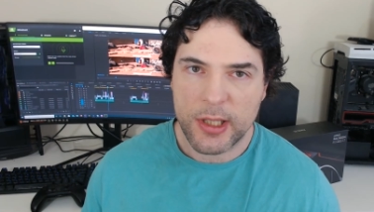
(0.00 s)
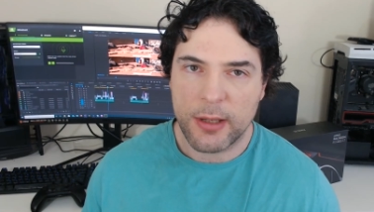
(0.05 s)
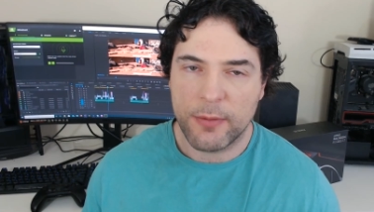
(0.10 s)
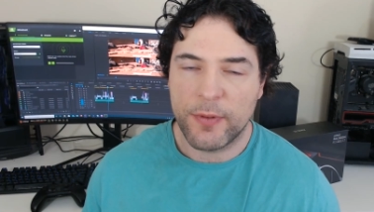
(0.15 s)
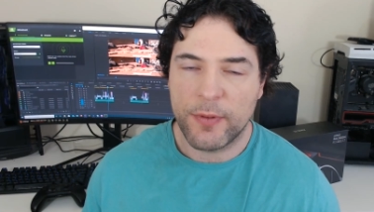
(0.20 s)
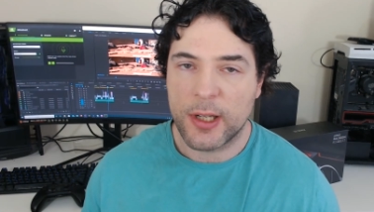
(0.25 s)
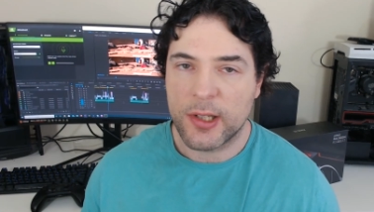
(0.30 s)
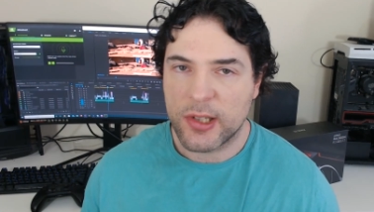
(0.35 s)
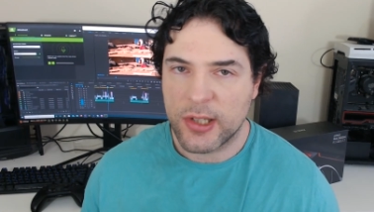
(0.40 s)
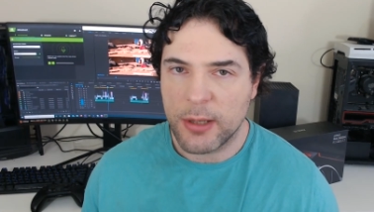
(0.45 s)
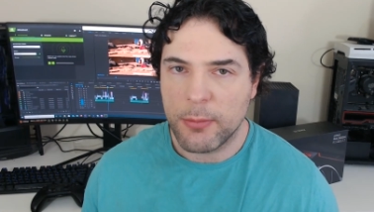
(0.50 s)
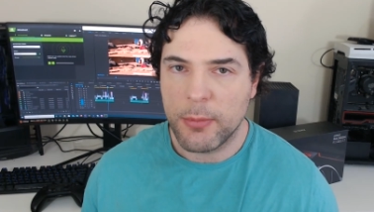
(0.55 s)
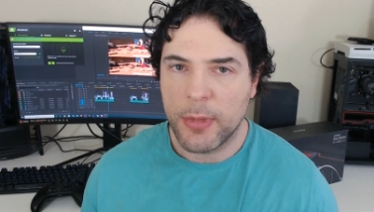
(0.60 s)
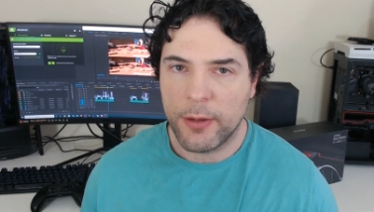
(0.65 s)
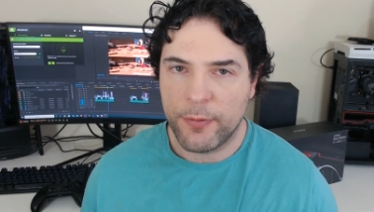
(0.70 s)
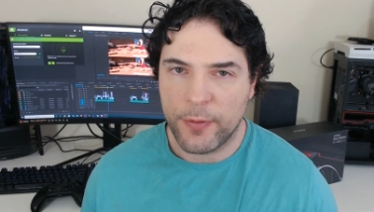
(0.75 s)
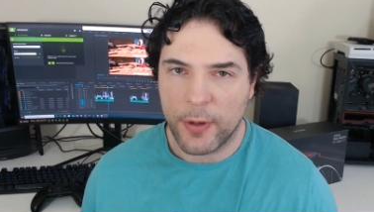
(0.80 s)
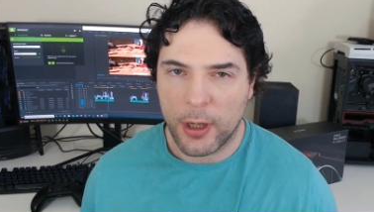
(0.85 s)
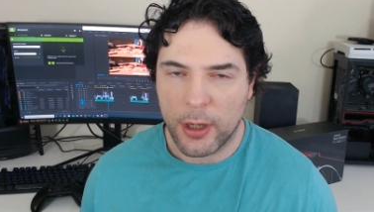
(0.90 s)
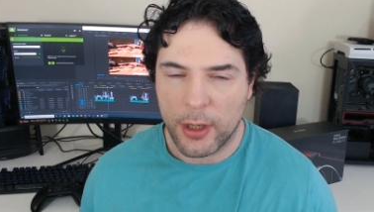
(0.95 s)
something
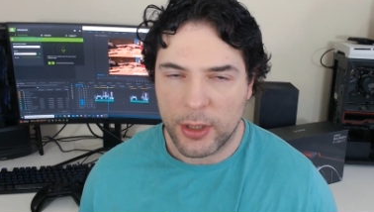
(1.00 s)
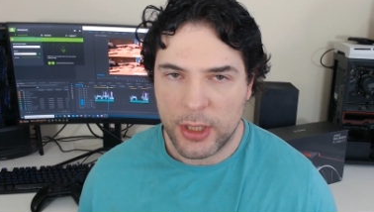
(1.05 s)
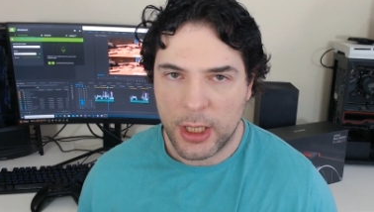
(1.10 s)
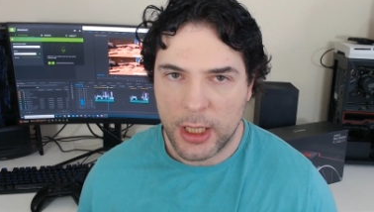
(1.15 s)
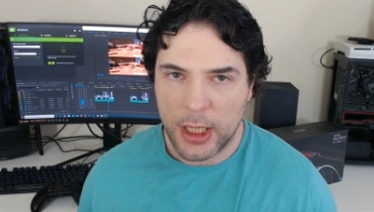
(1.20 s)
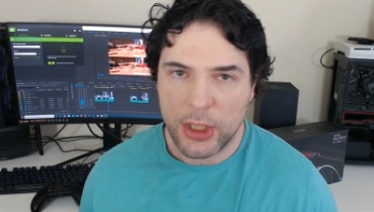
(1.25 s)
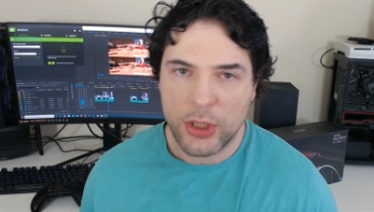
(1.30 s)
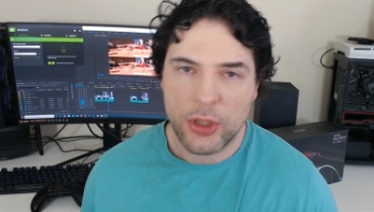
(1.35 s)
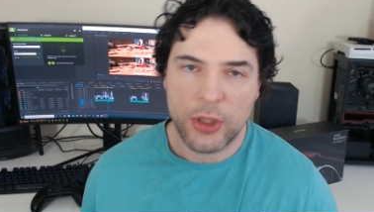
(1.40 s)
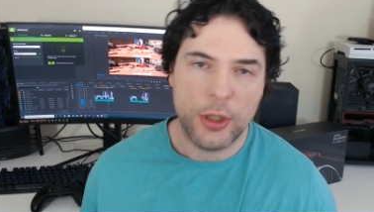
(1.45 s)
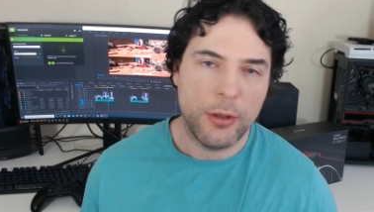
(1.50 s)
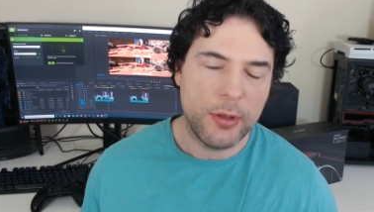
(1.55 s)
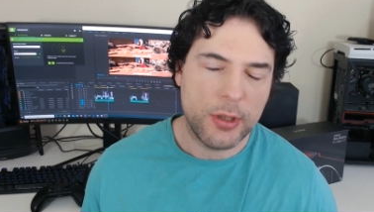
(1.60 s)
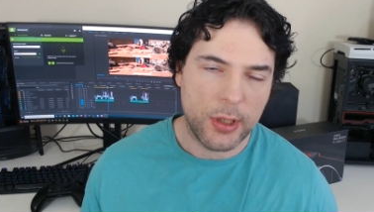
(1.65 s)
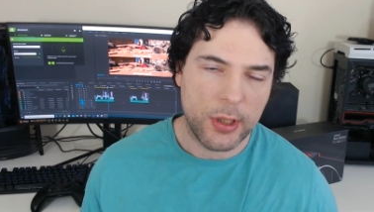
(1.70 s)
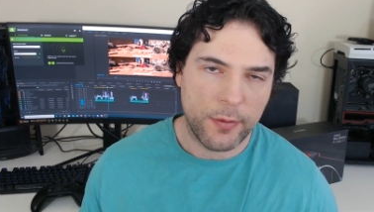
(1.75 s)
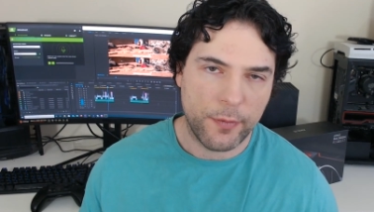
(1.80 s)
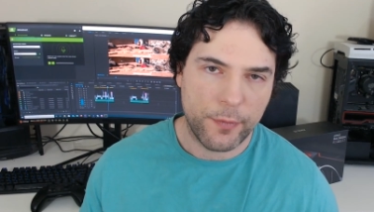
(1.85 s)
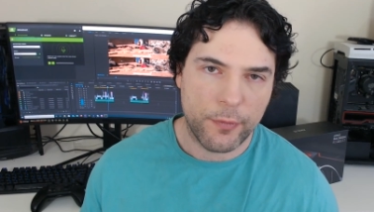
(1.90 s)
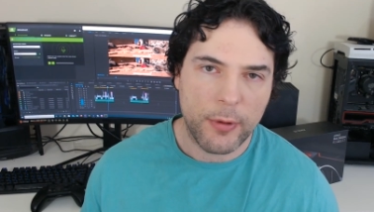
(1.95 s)
similar for RDNA 2
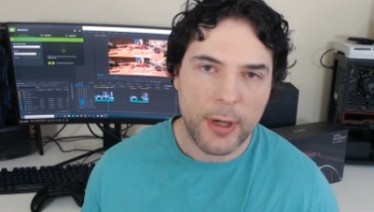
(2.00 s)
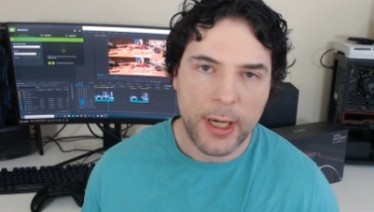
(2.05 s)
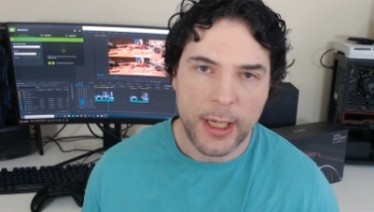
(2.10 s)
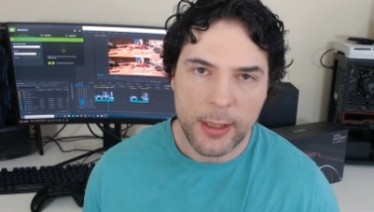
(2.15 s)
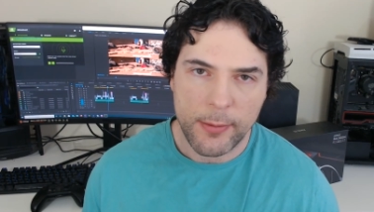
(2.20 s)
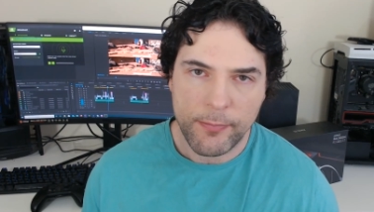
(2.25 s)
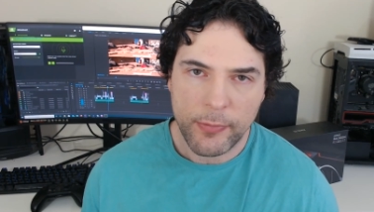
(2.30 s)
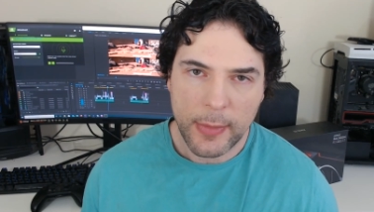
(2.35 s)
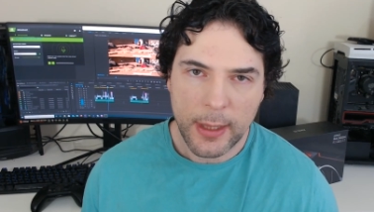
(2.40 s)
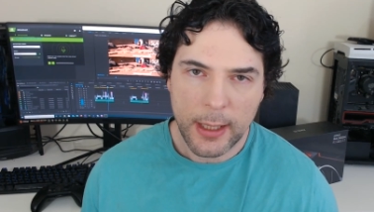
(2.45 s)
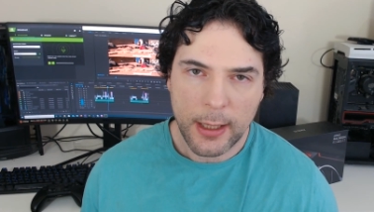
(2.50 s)
to 3.